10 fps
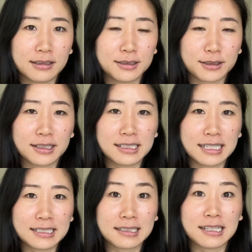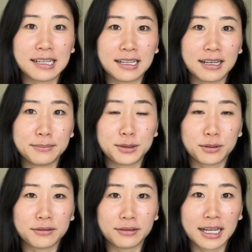during the days leading up to
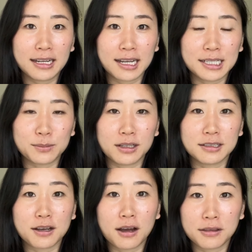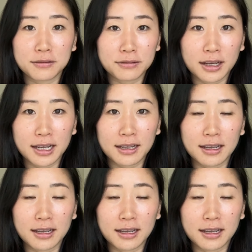our flight as well as on the flight,